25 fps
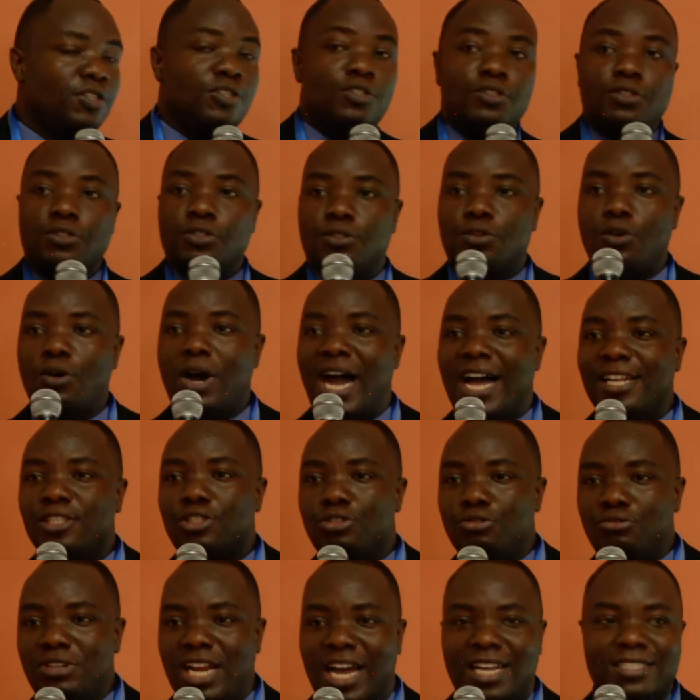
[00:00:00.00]
So as
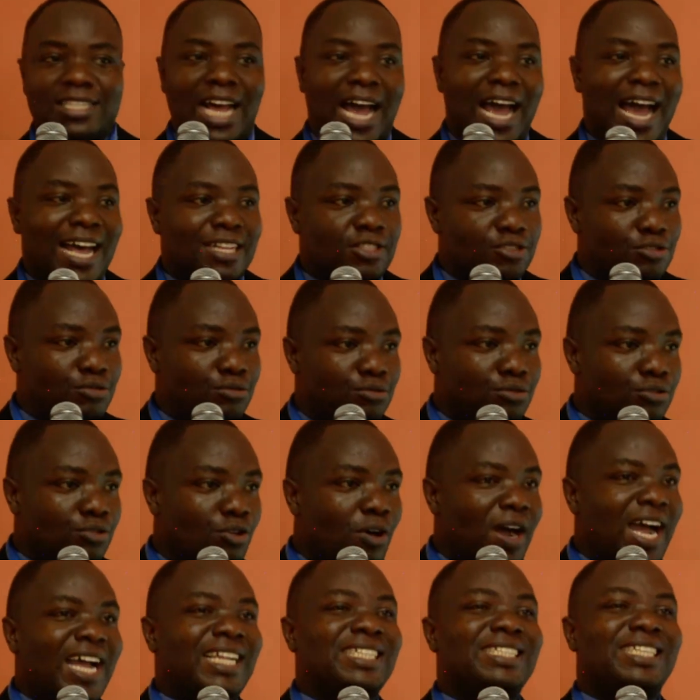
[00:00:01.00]
soon as I ask you, go
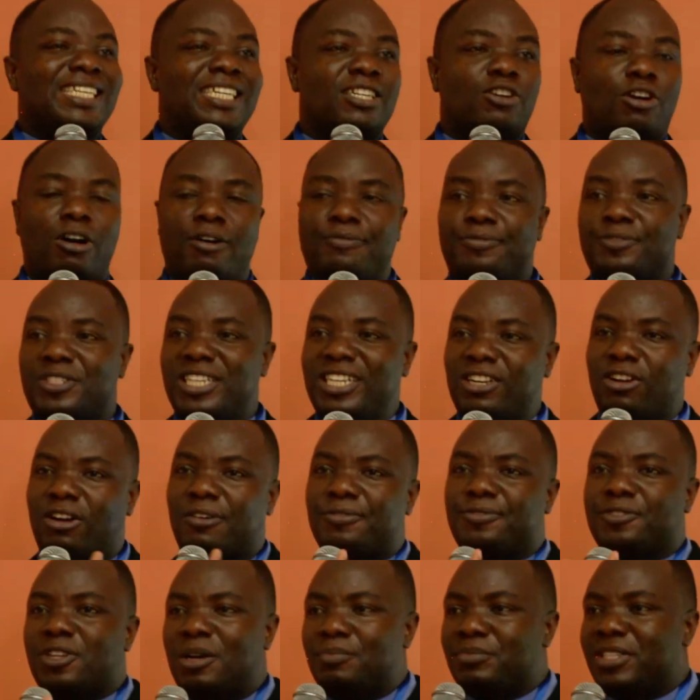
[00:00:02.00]
and think of
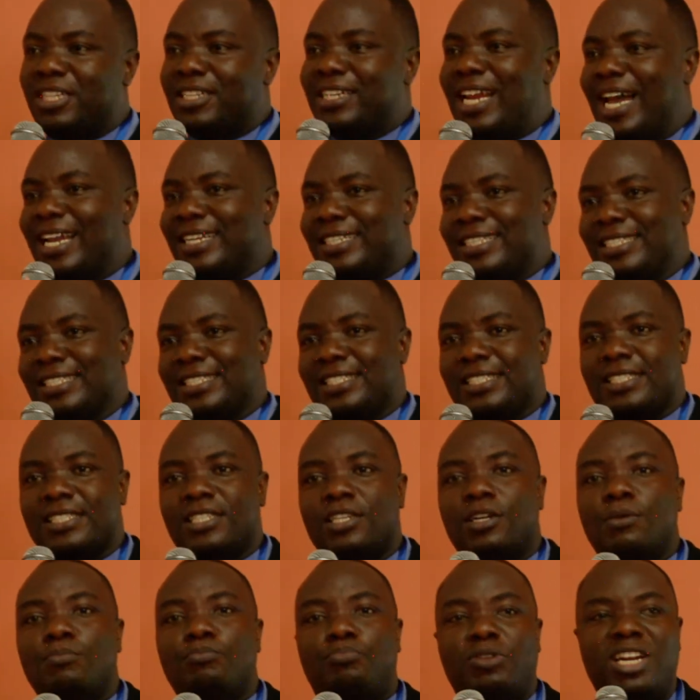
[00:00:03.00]
something like this,
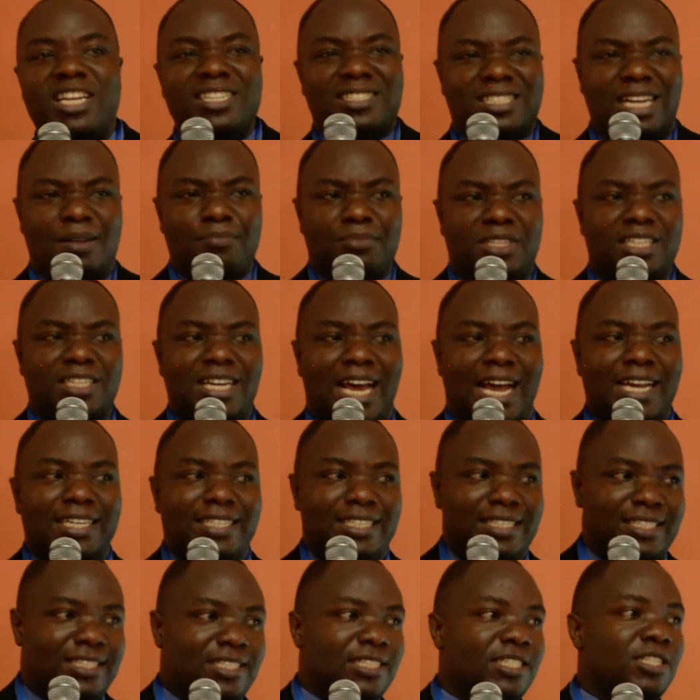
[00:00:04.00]
bring something like
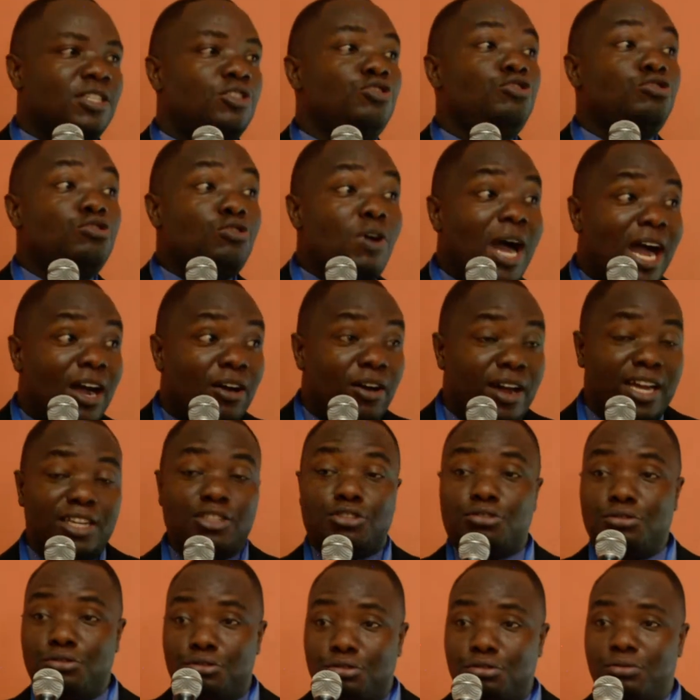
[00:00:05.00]
this, you are going
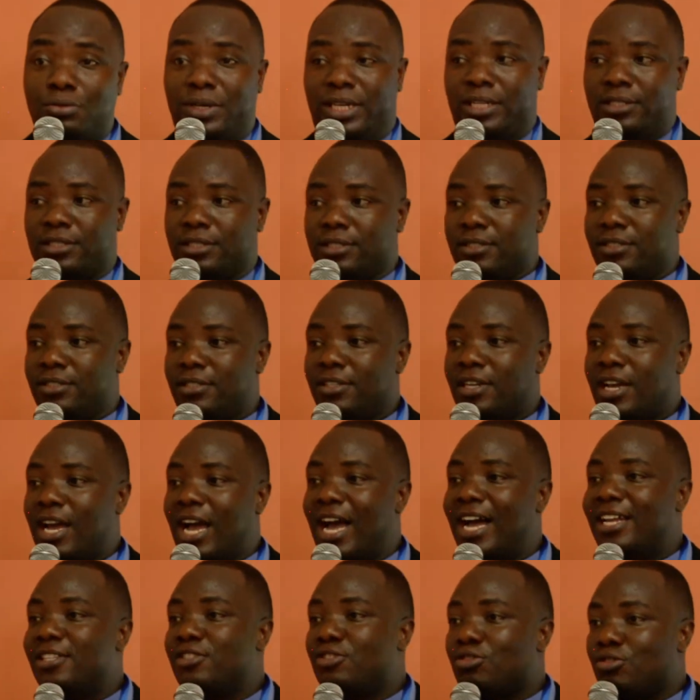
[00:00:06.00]
to do it.
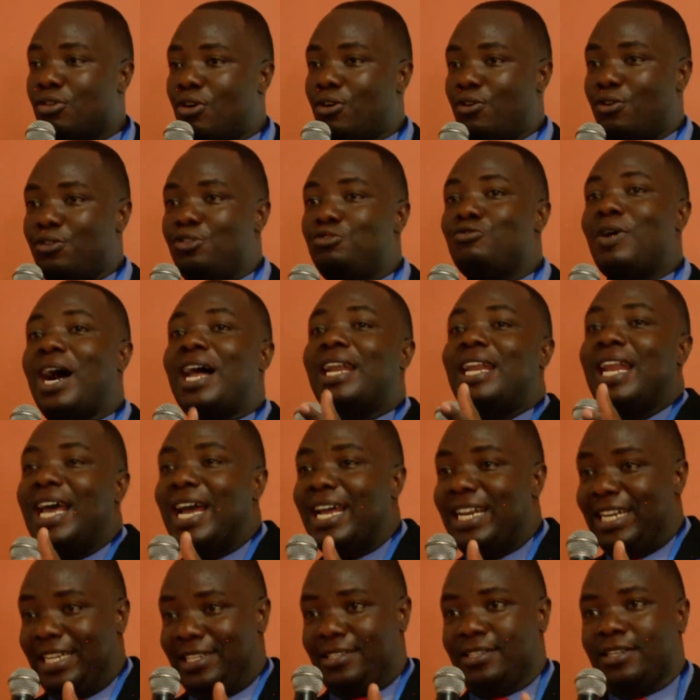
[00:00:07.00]
And so you are
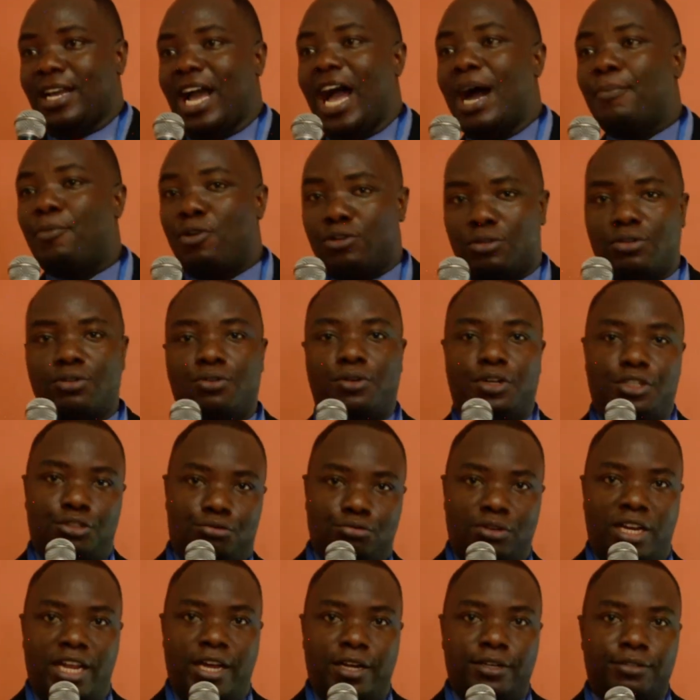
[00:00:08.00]
learning, I'm also going to
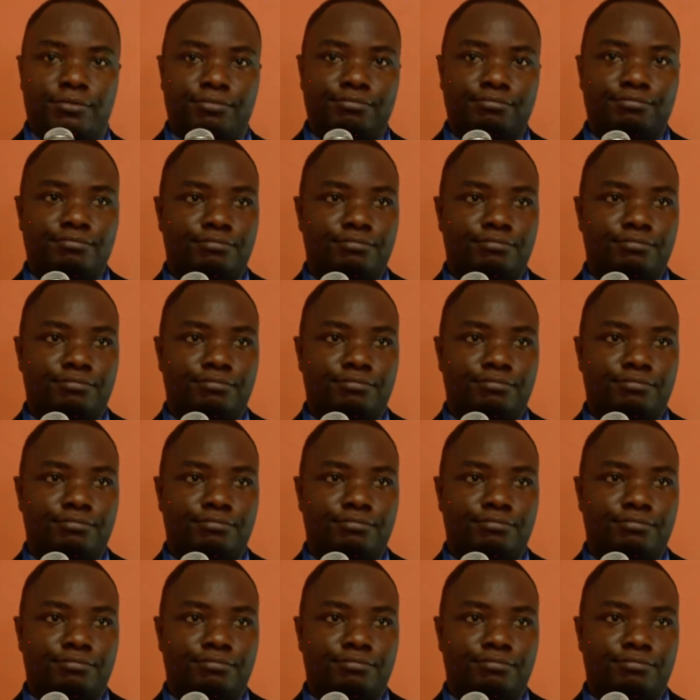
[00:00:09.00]
learn.